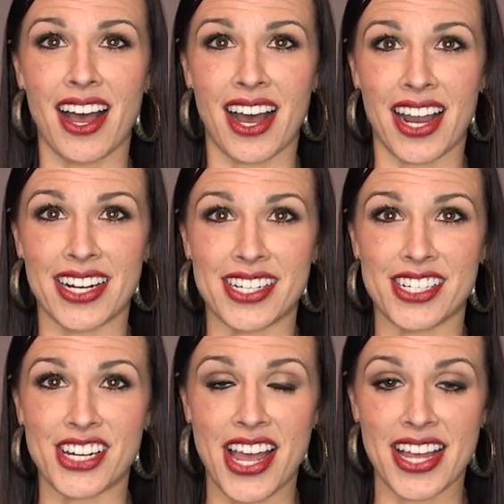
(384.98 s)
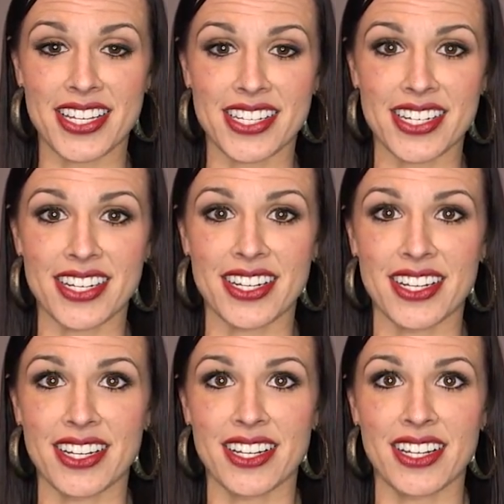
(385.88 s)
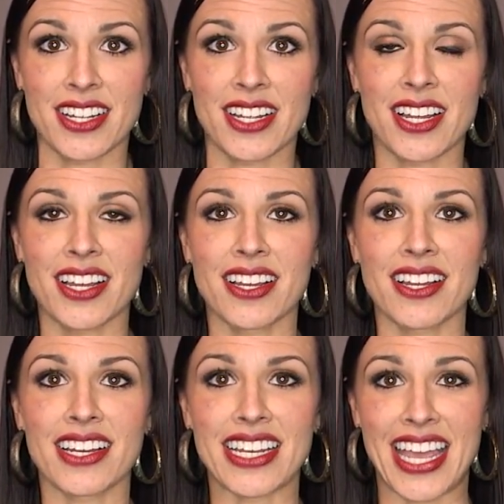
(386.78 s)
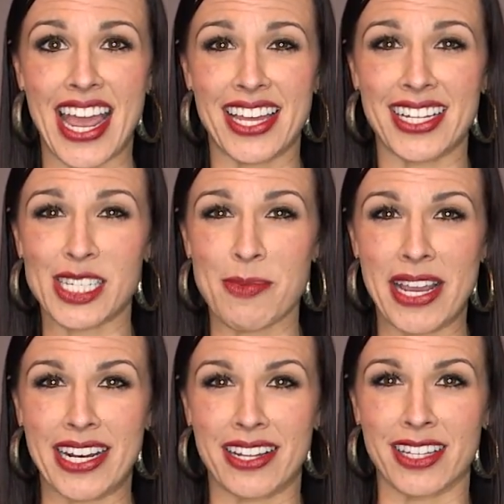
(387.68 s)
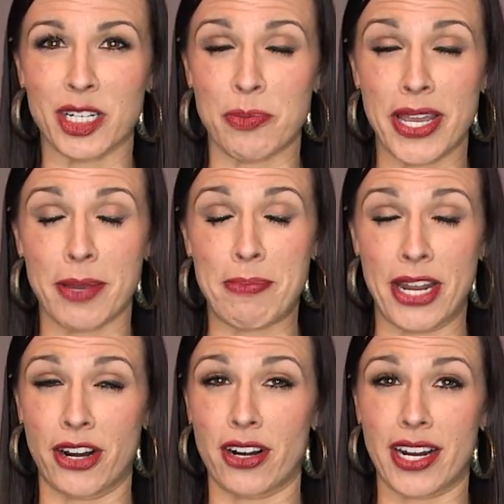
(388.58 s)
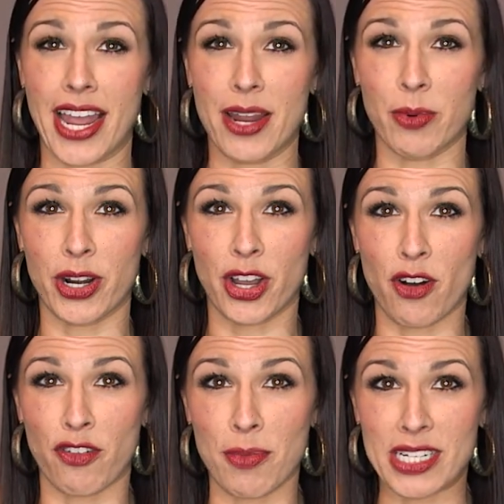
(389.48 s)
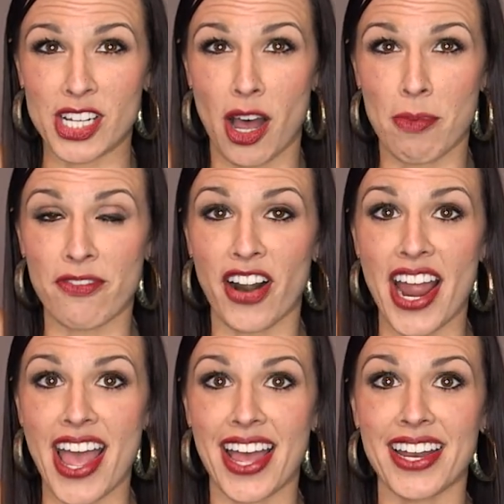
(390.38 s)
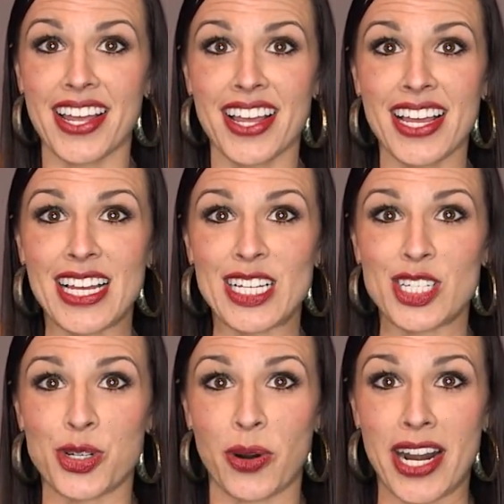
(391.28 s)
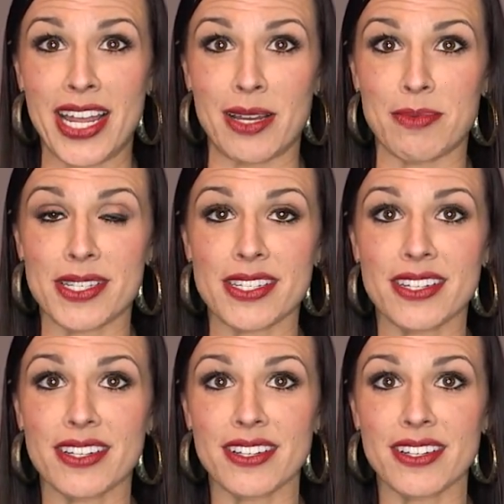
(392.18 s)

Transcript: Eye to chest. Okay, let's make it a little bit bigger. Okay, we're gonna go from the top of our head to our hips.